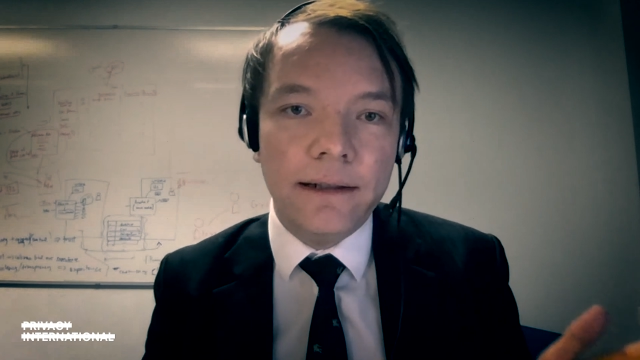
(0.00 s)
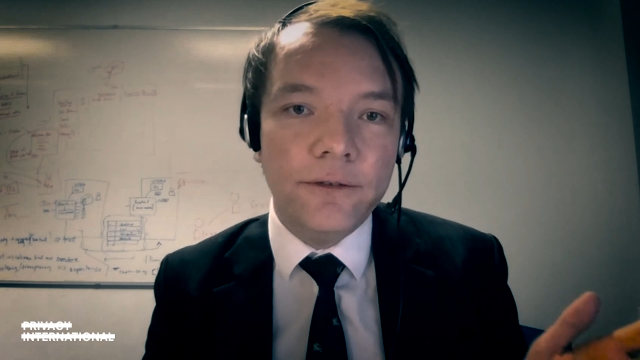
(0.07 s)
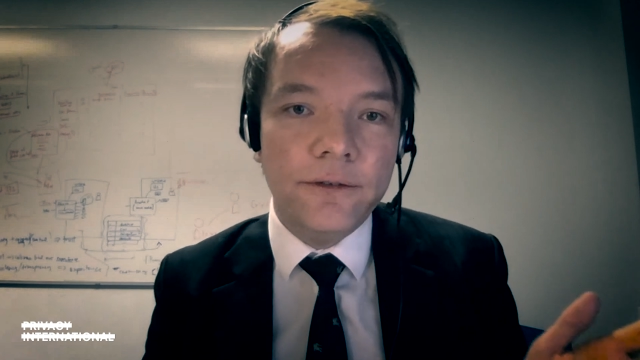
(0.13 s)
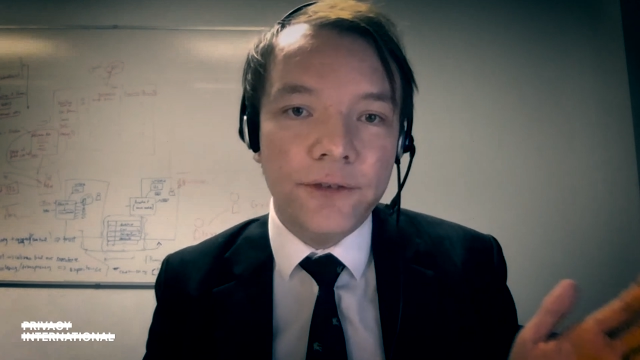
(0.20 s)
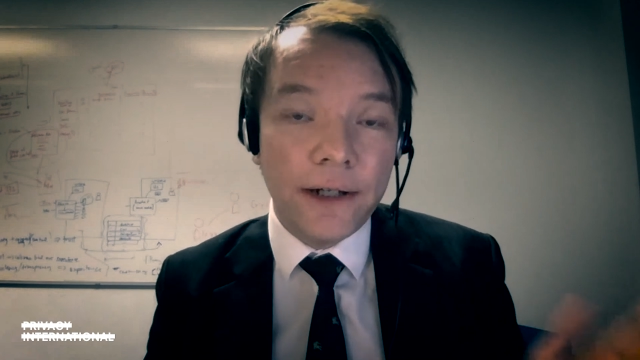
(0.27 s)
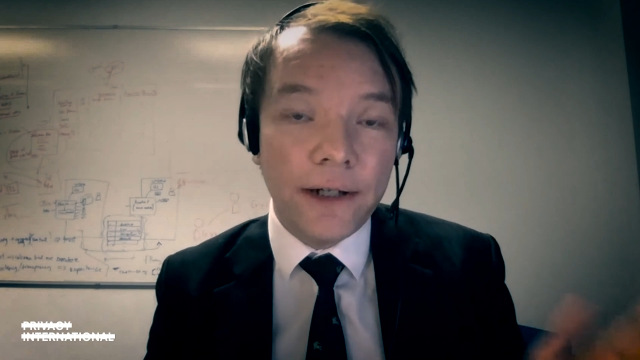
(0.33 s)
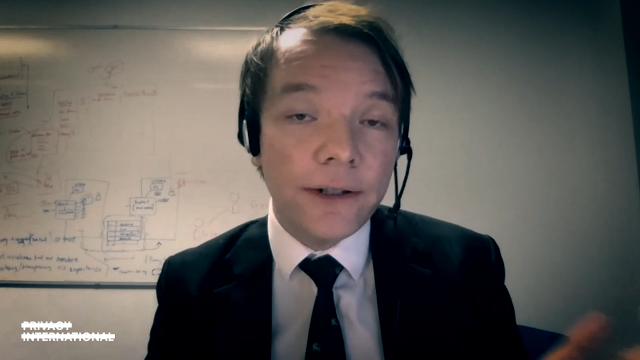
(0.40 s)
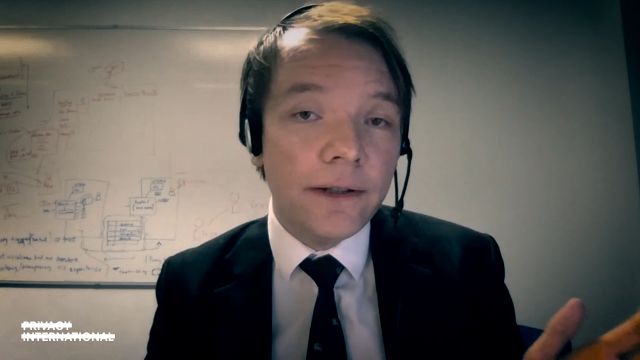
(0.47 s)

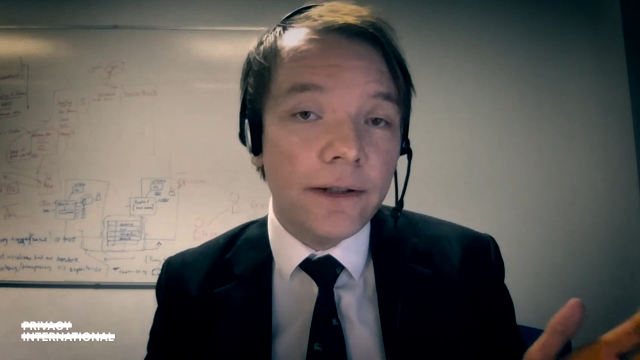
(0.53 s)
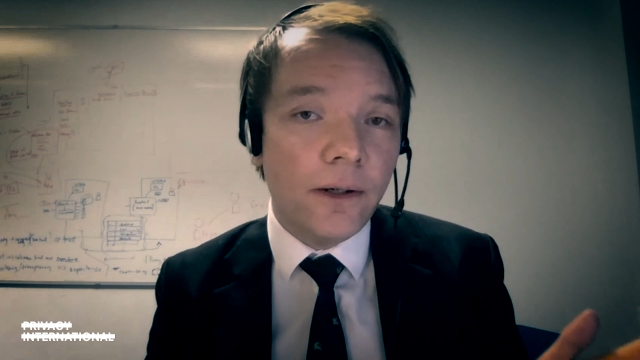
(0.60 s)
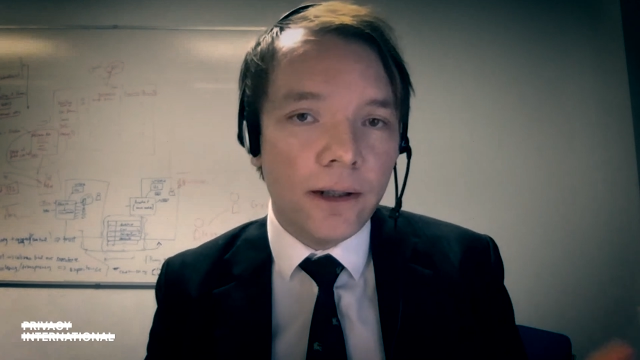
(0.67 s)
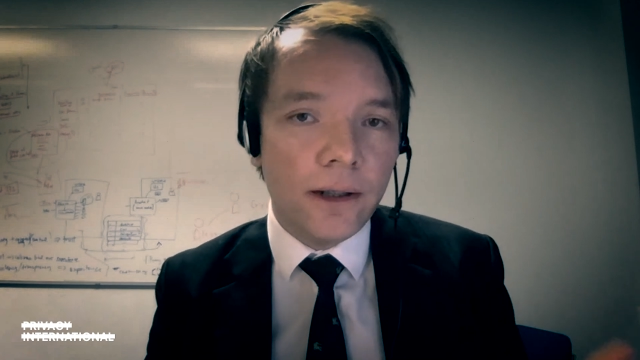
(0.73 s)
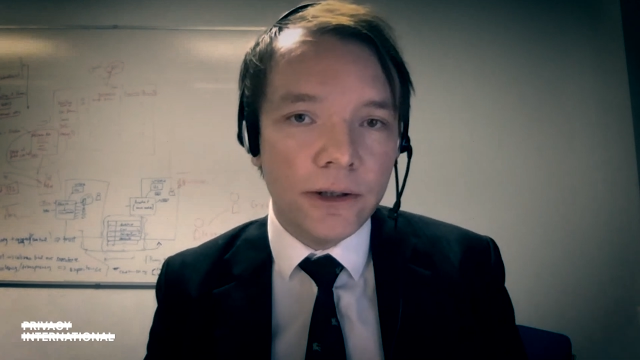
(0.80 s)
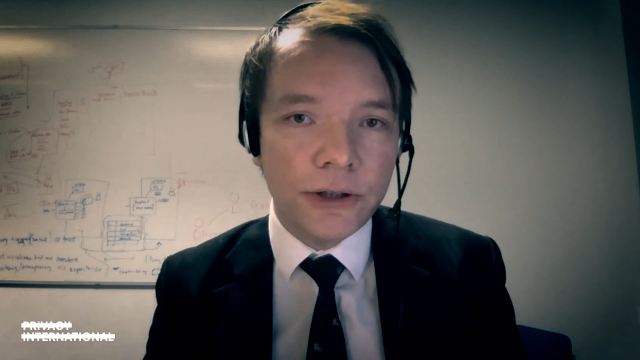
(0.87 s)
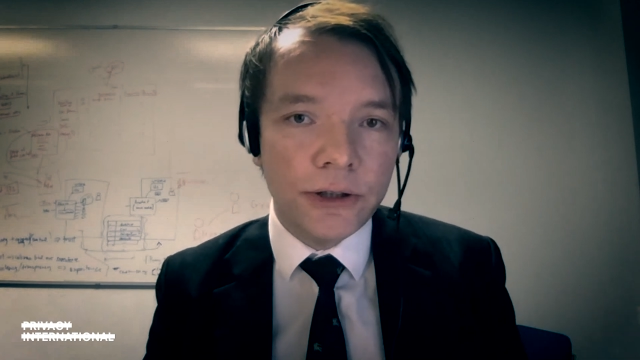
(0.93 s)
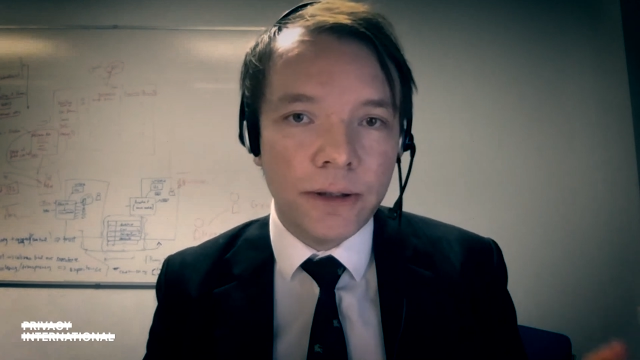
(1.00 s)
very
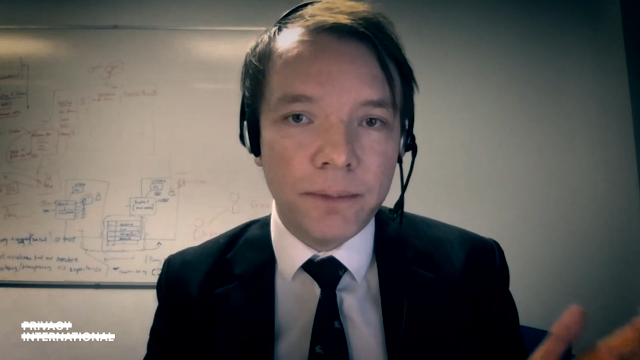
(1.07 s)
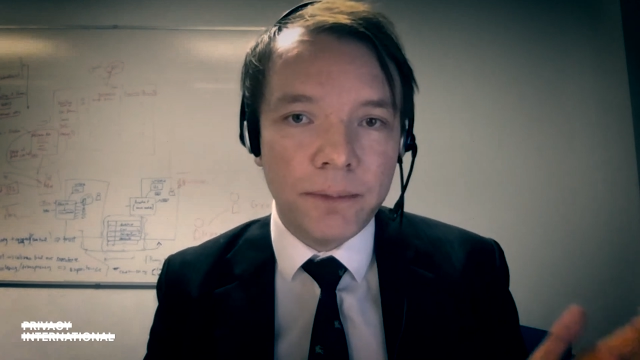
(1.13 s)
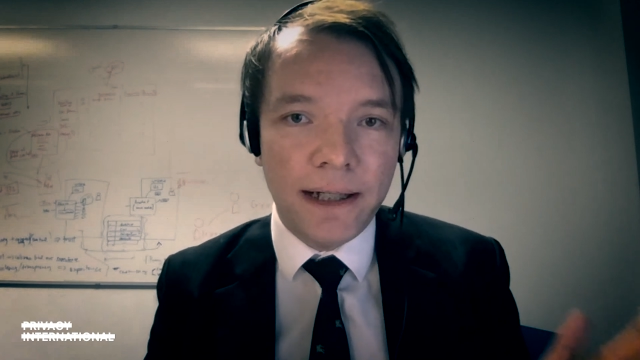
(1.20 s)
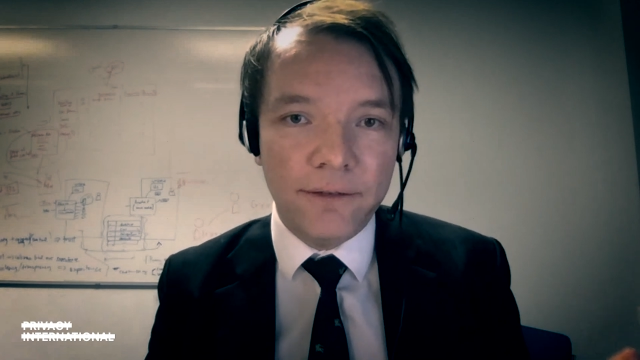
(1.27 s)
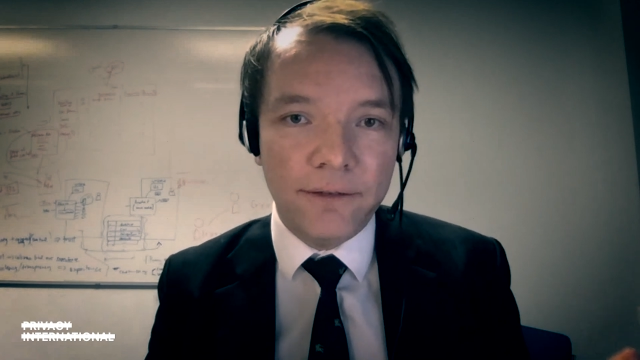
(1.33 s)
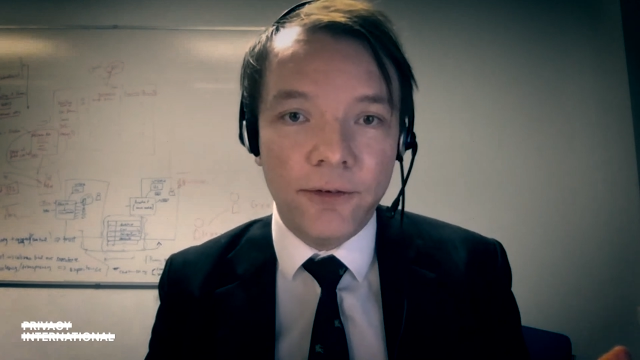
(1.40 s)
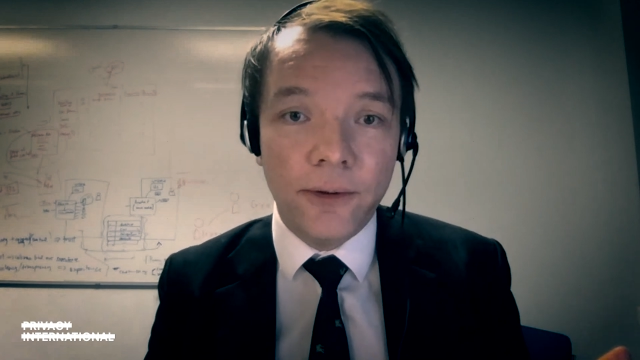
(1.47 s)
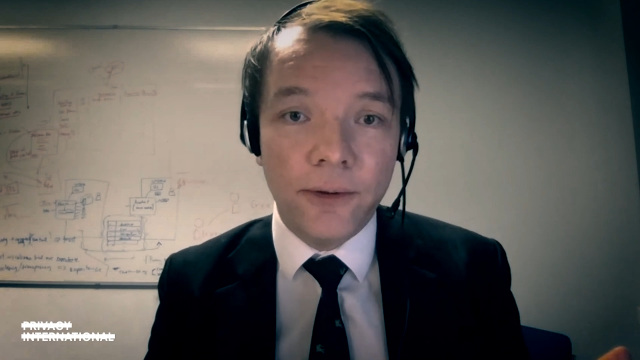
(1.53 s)
large
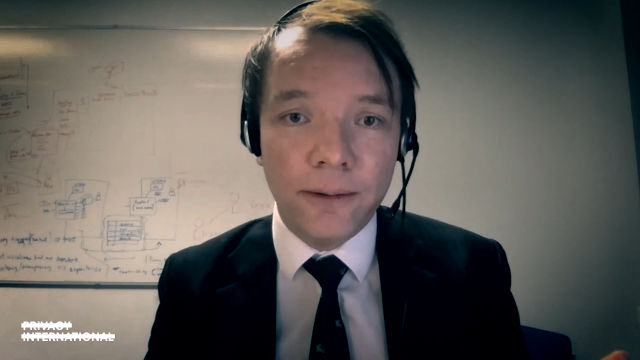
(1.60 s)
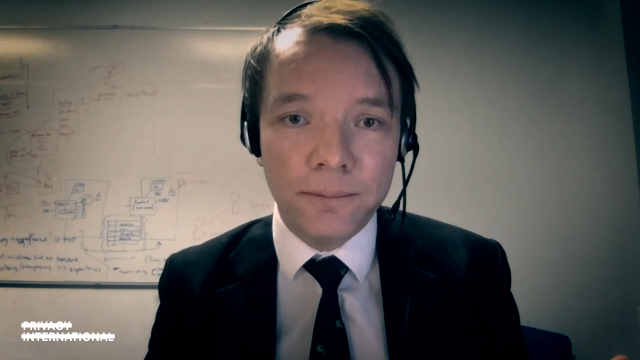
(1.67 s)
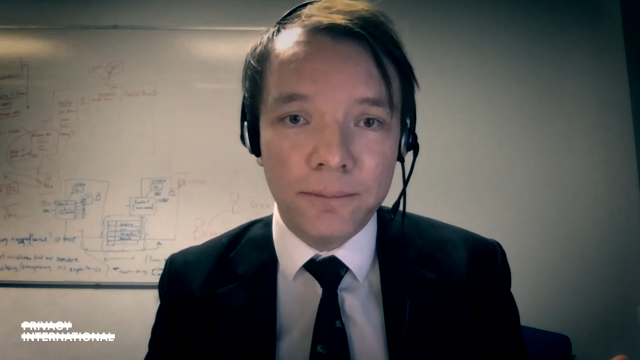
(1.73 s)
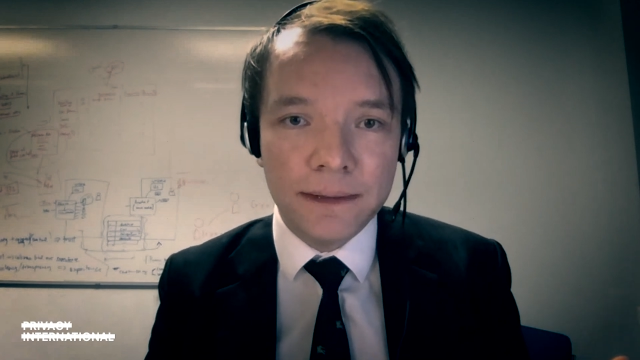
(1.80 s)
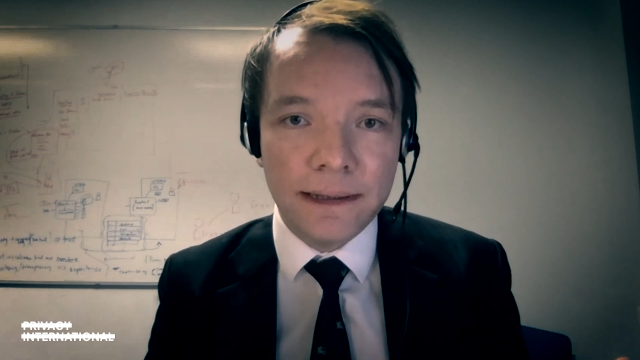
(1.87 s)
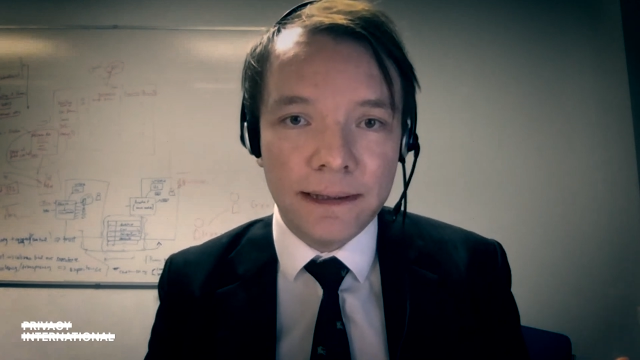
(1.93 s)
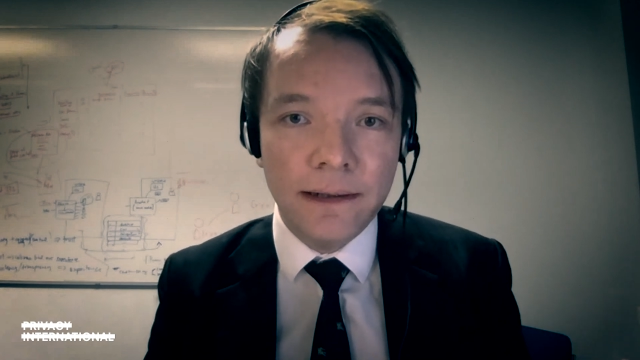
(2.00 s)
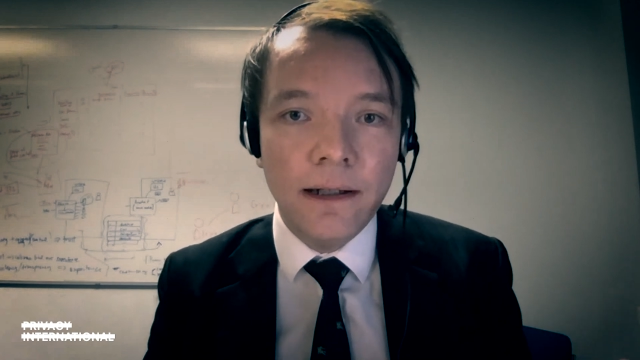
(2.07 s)

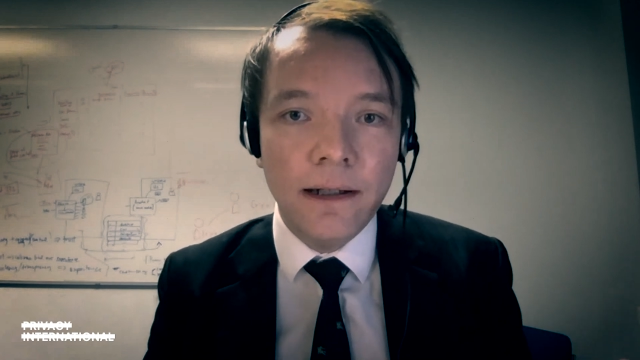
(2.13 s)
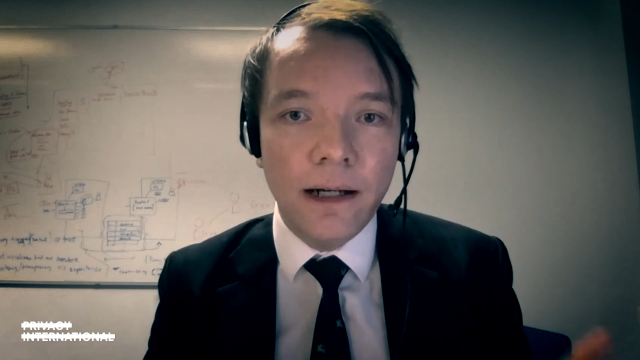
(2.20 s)
platforms